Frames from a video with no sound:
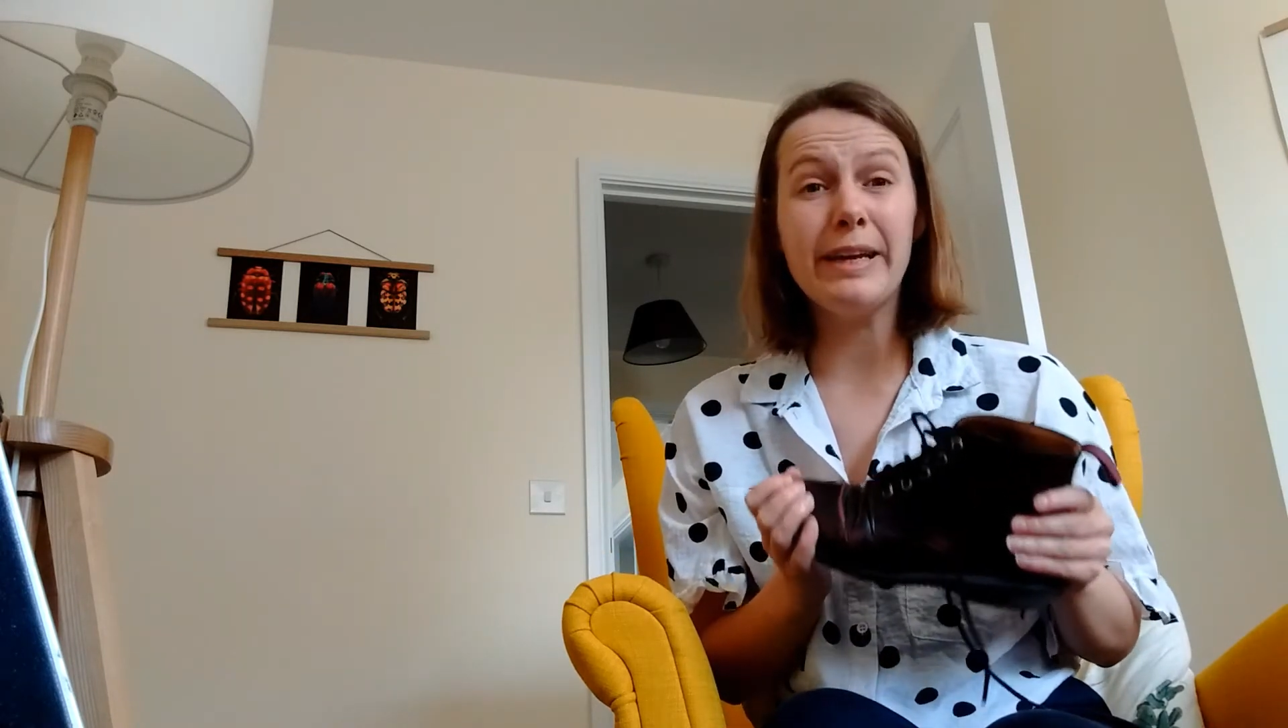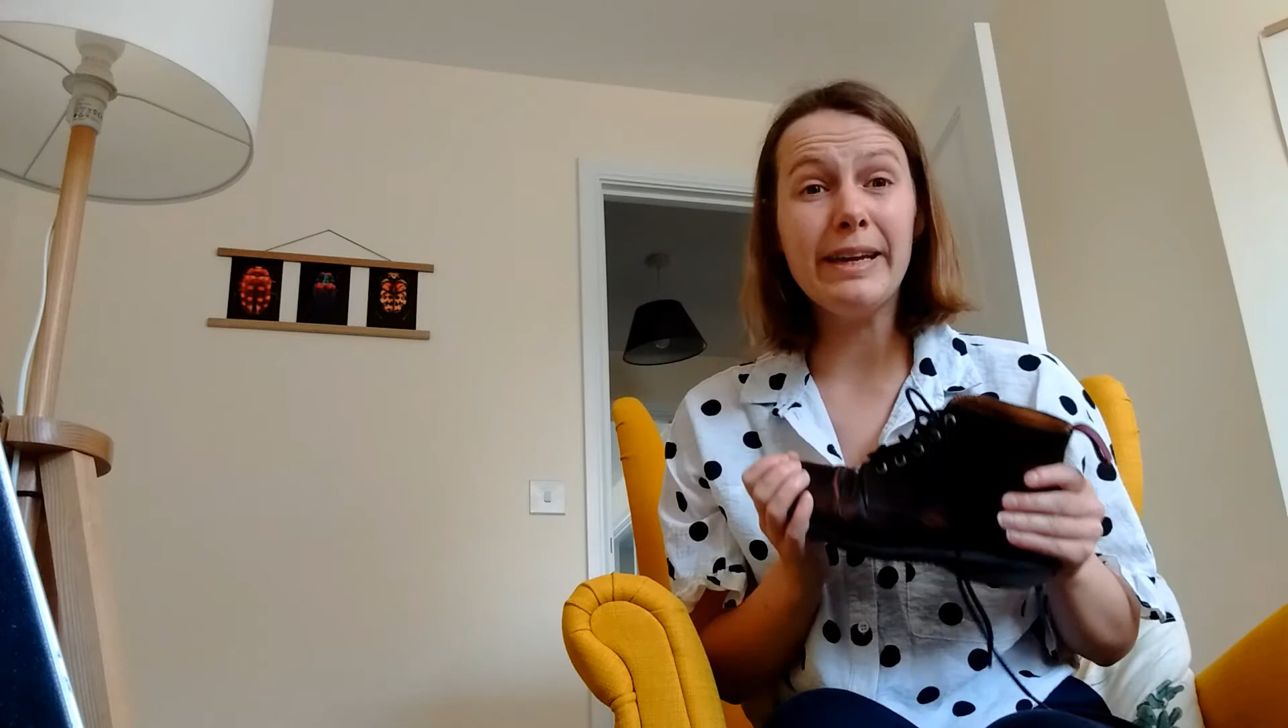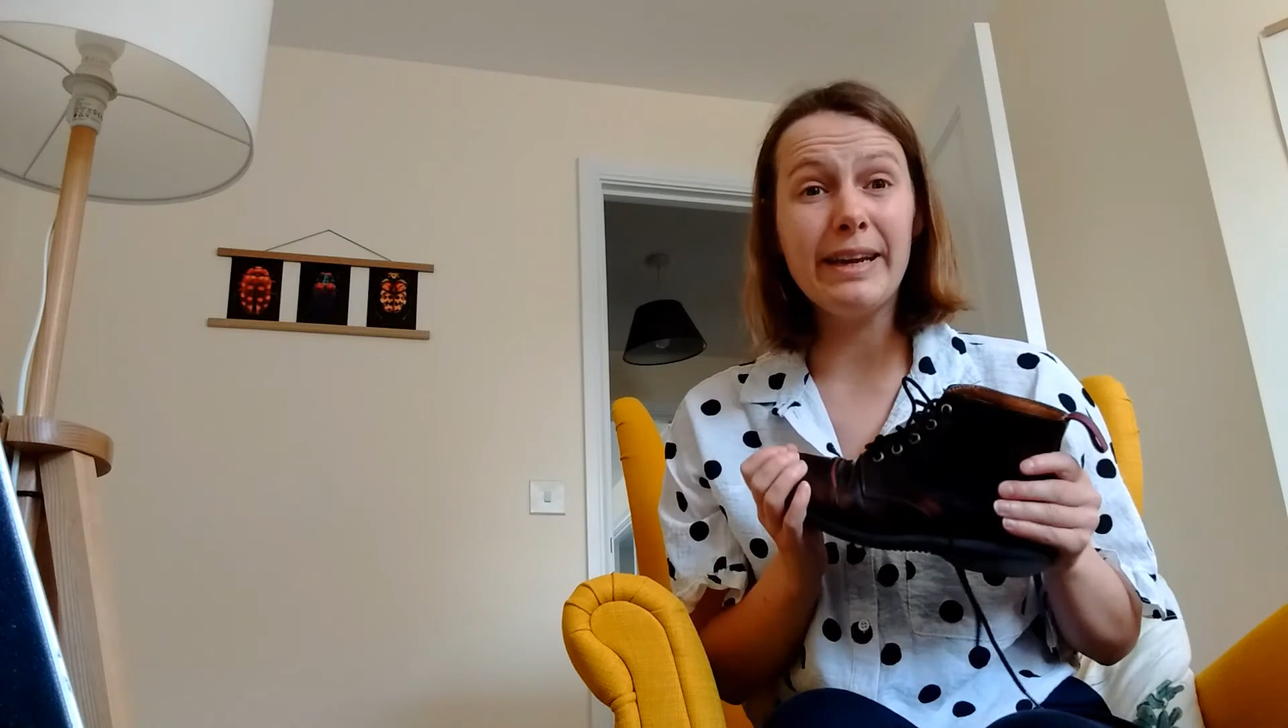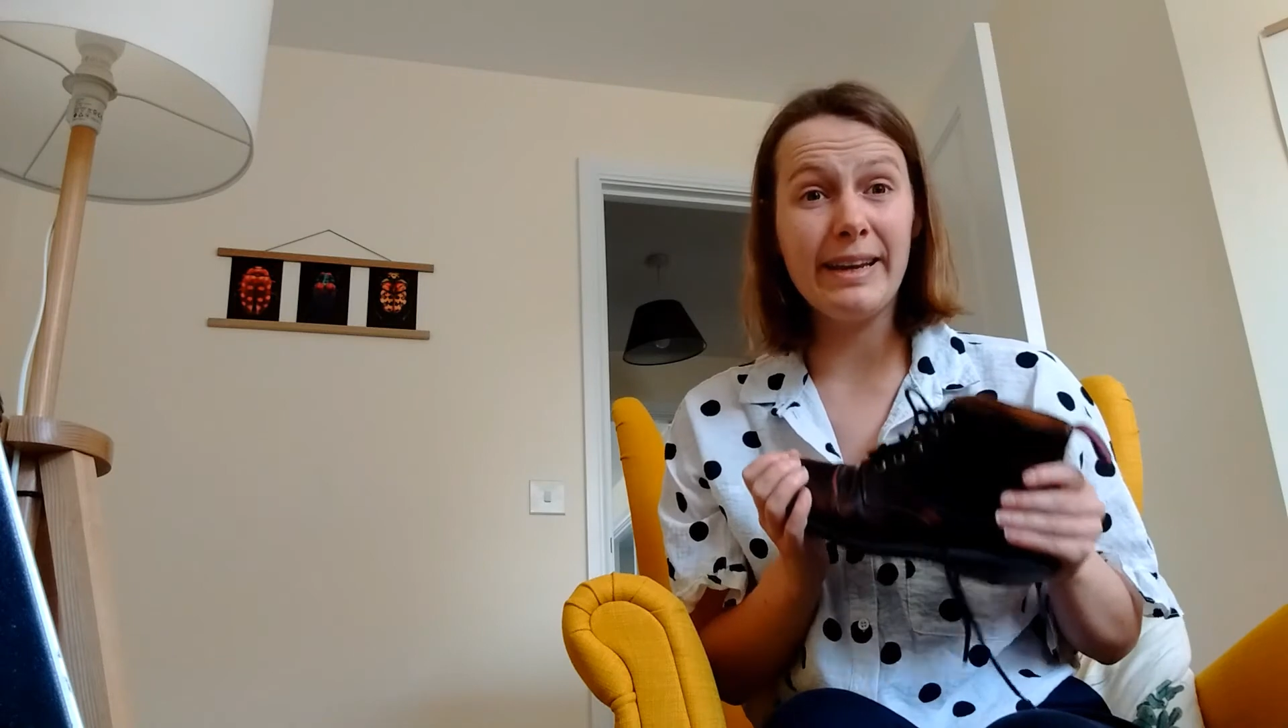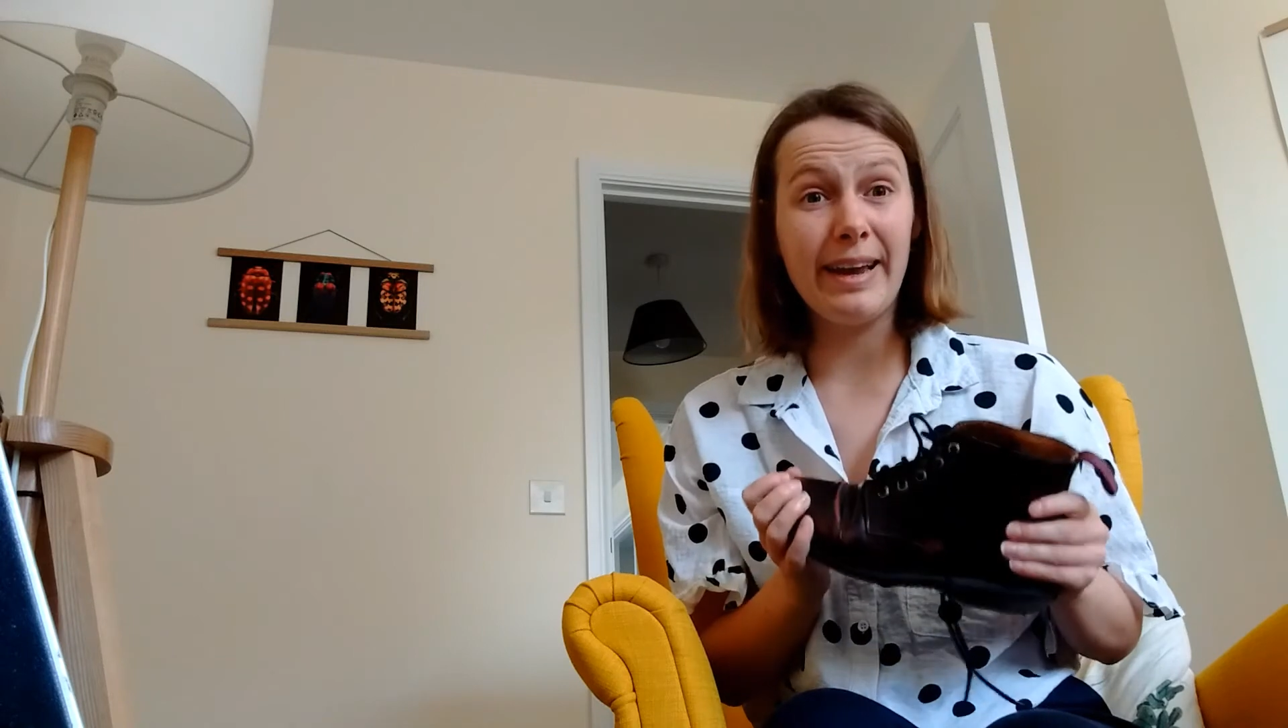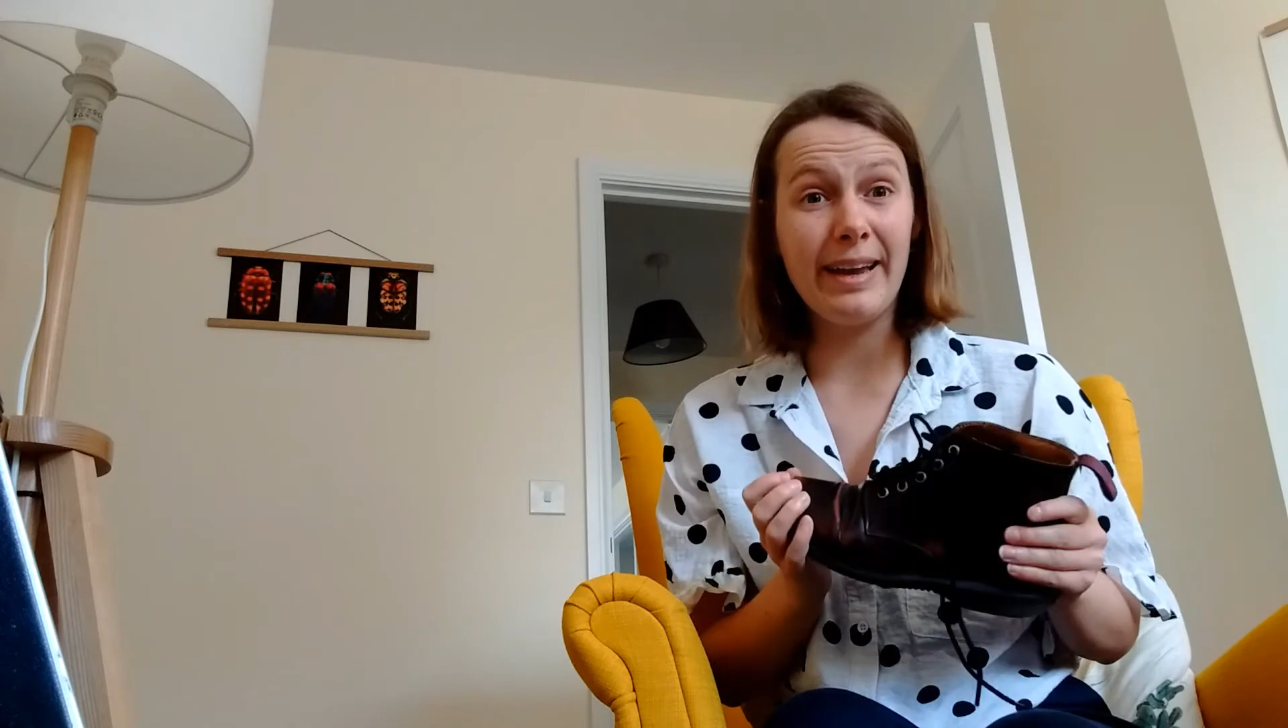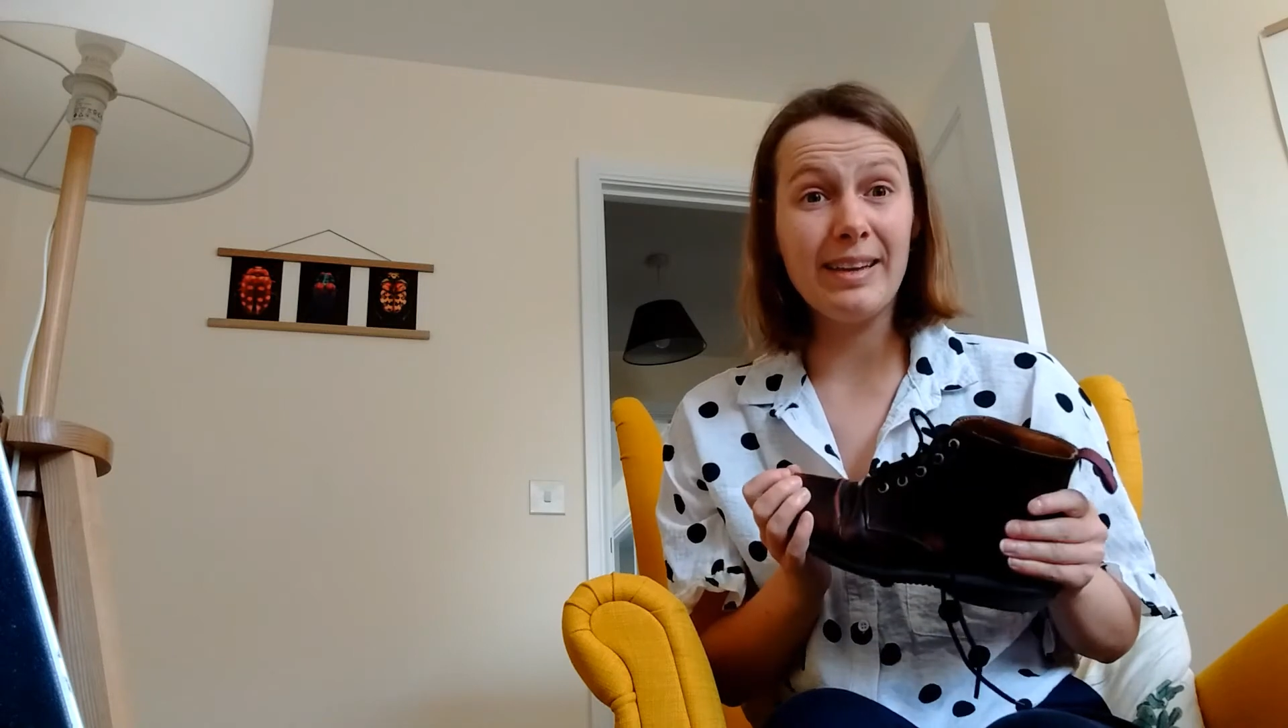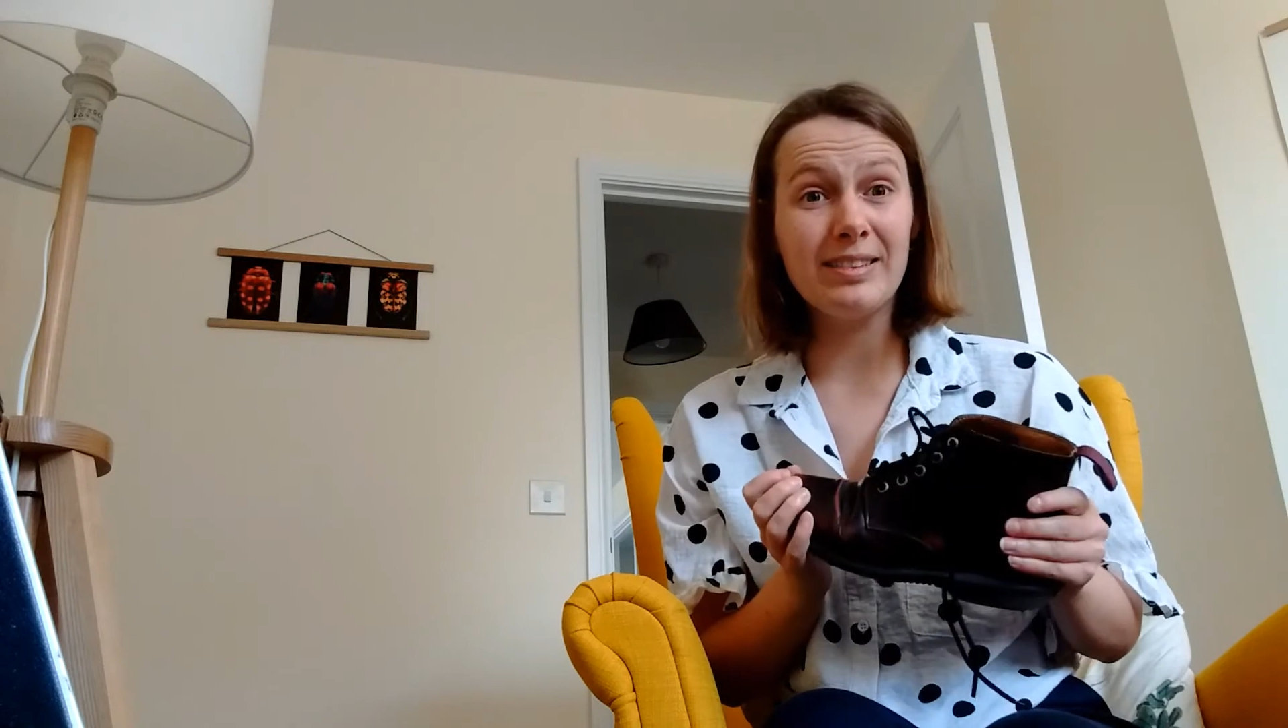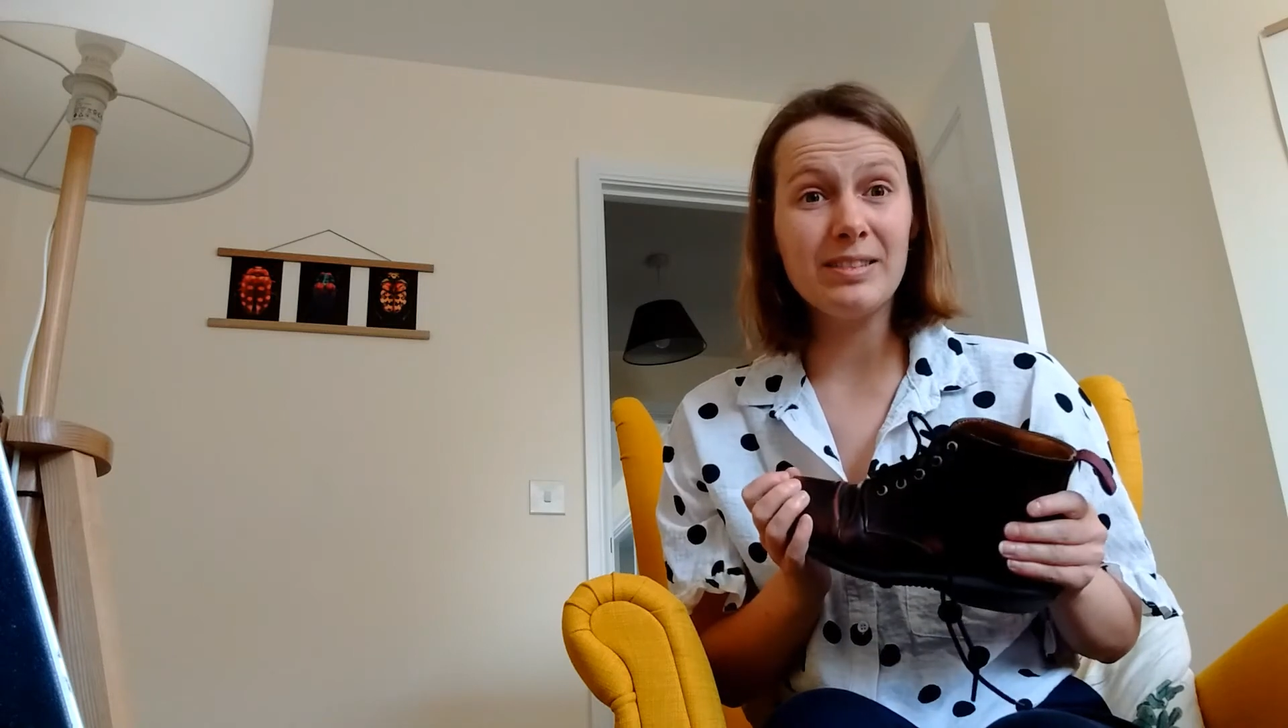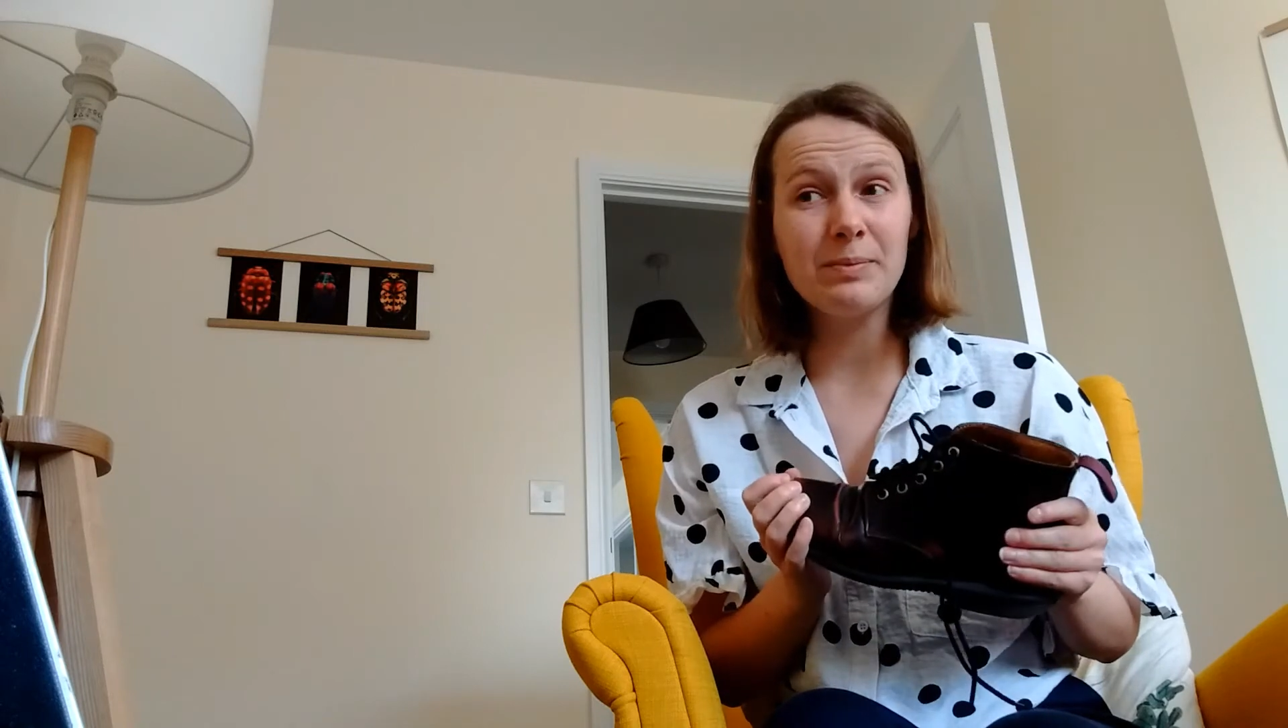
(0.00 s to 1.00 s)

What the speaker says: years.